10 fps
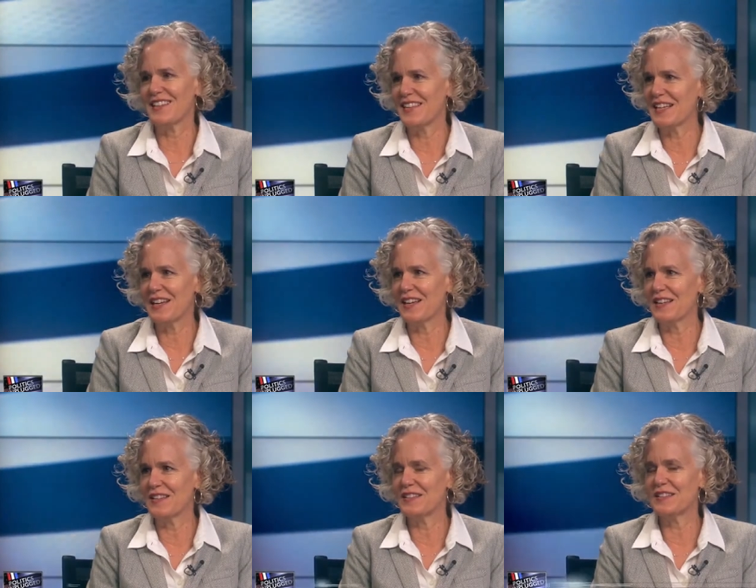I think it
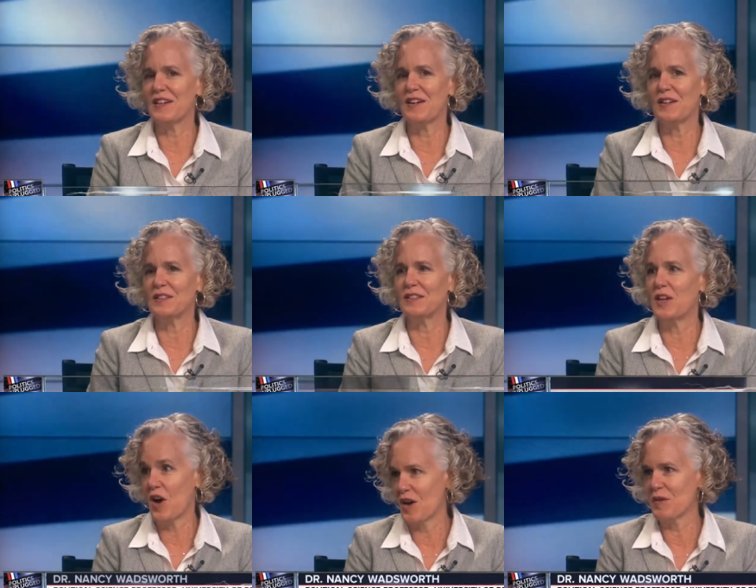has
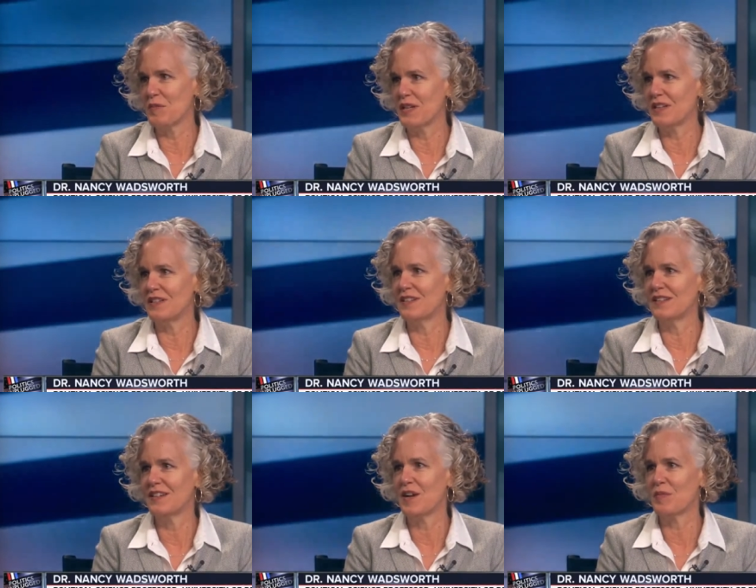long been
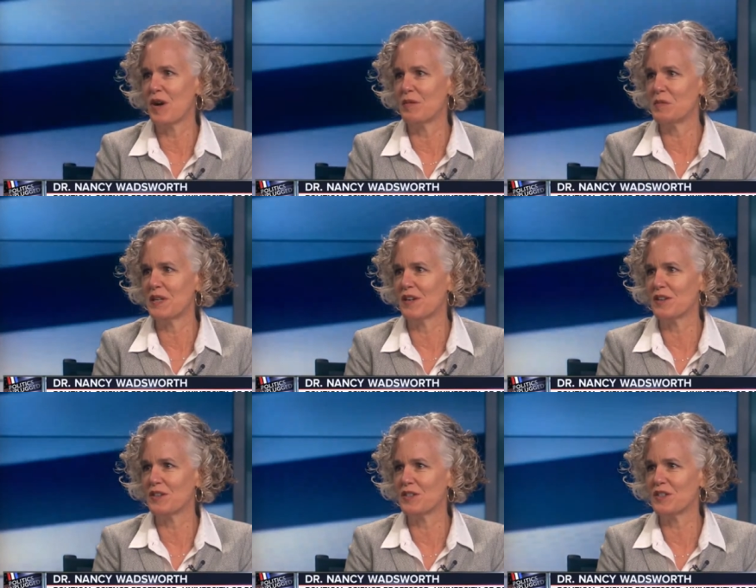a problem in our
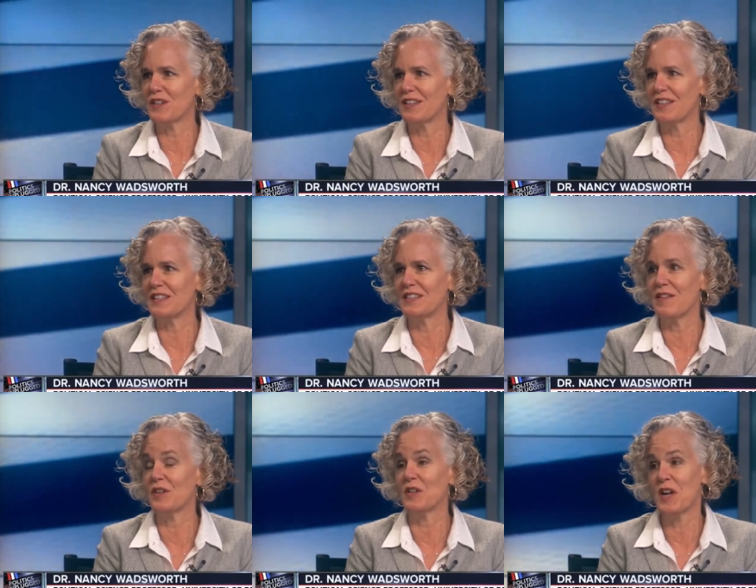culture. I think it's
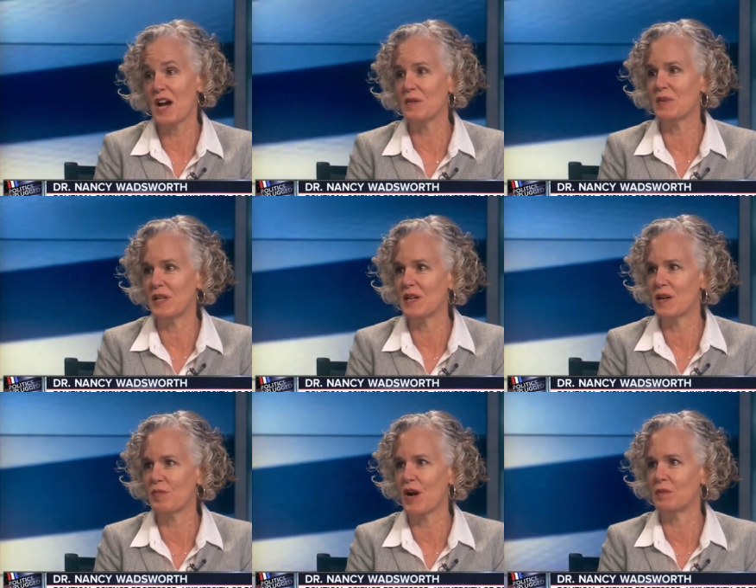never not been
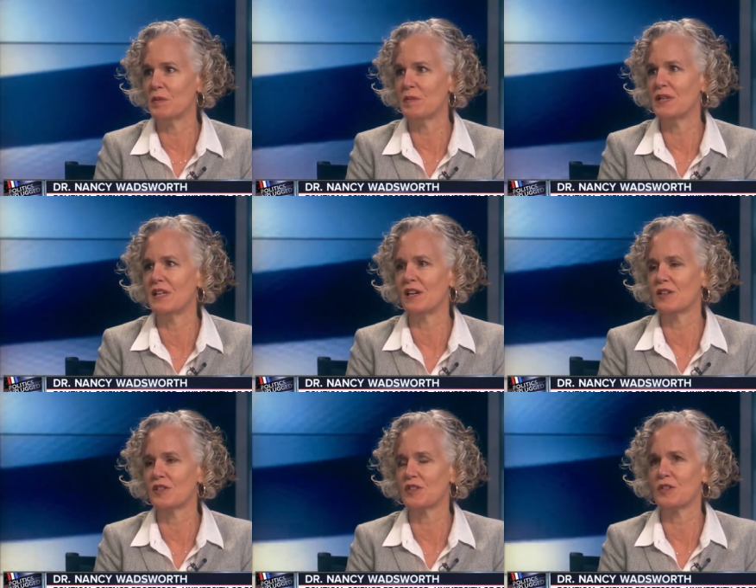a problem in our
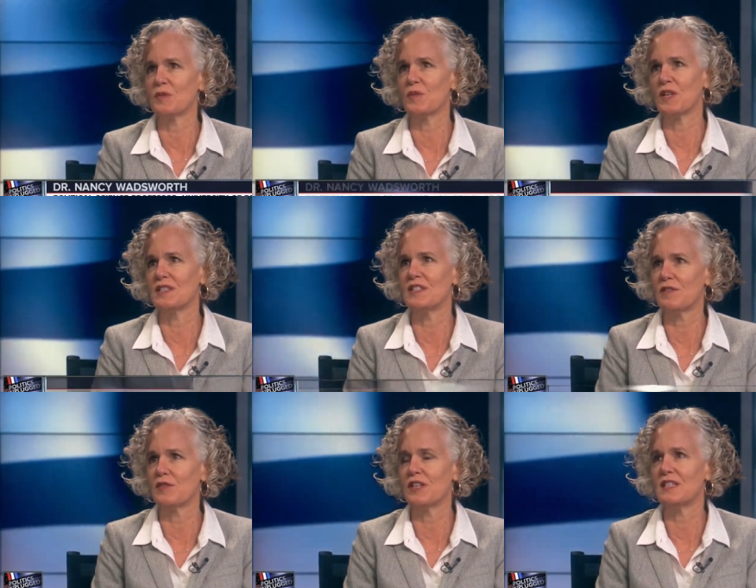culture. What's
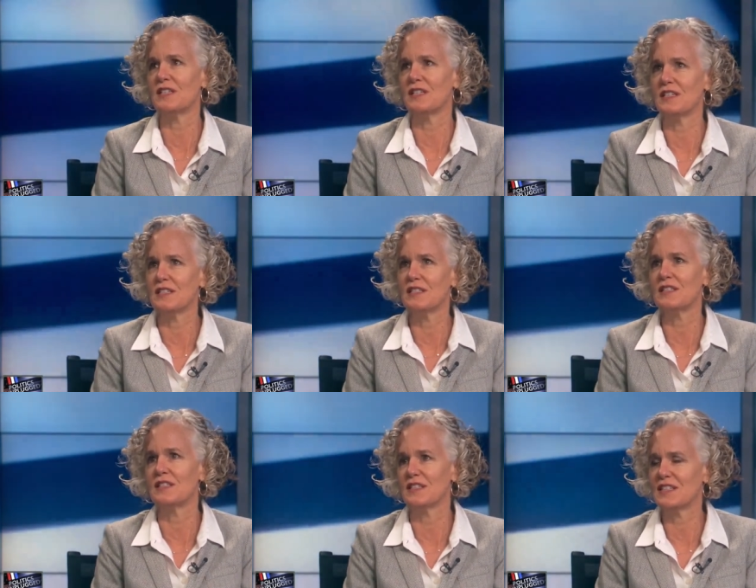different is
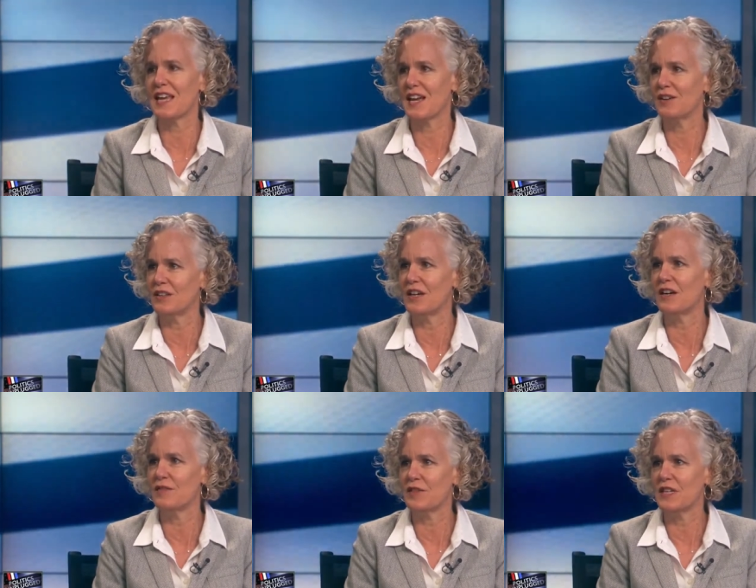the scale
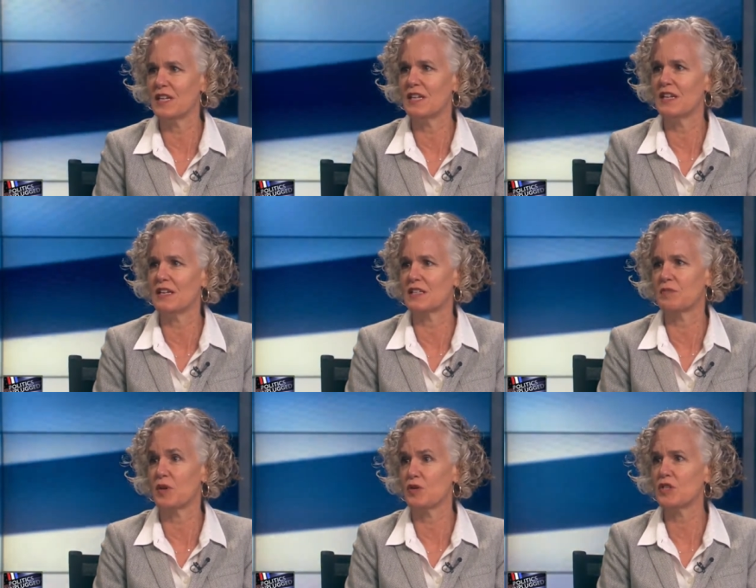of the
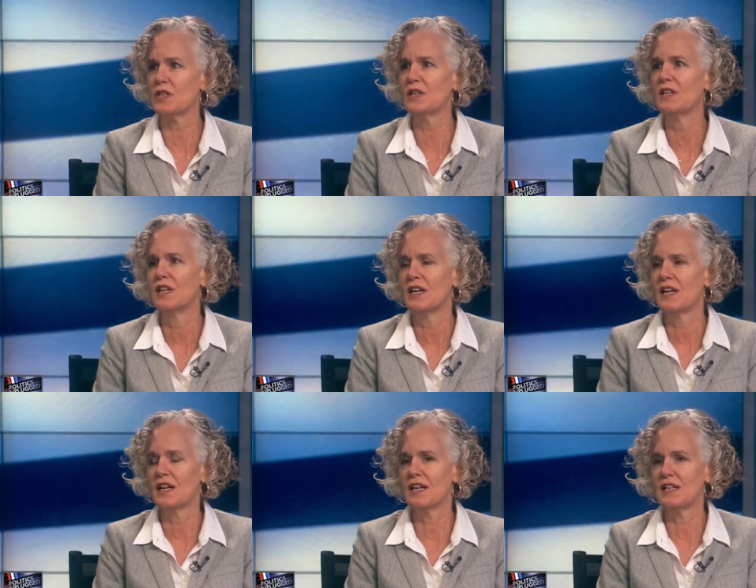exposure
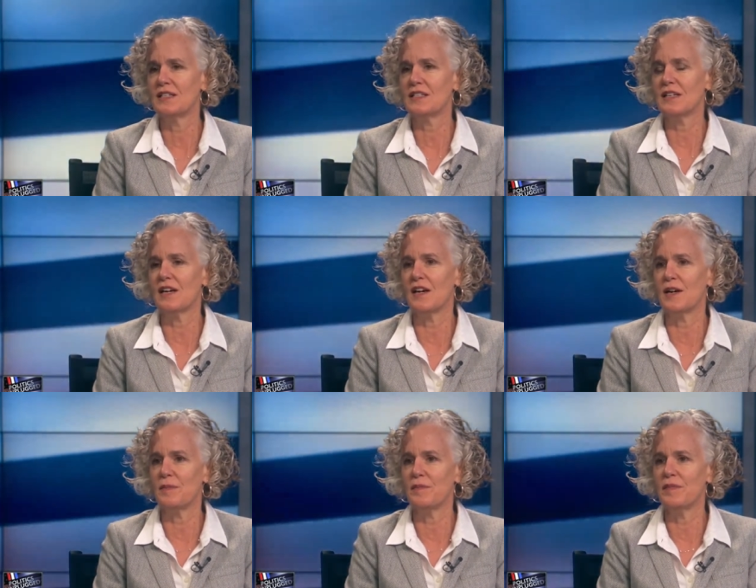and
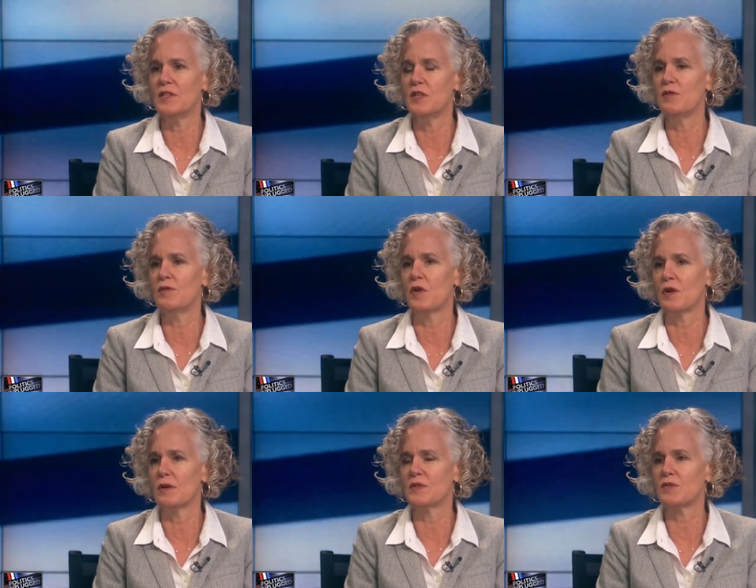new
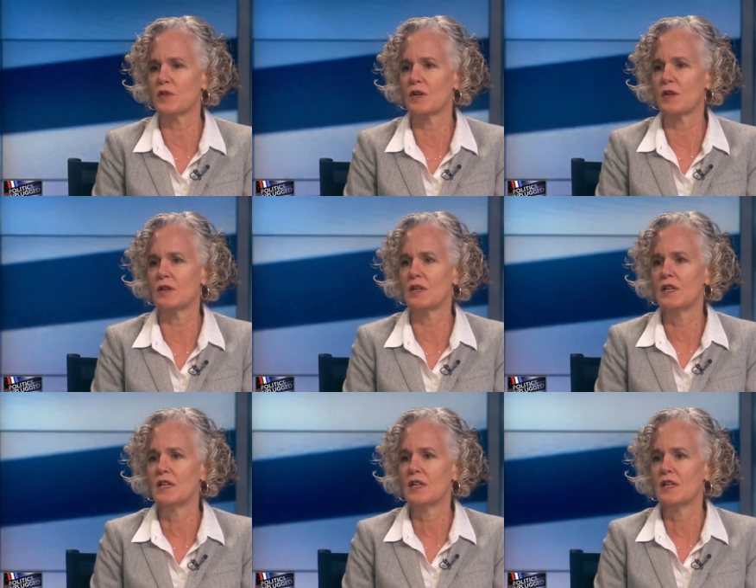forums for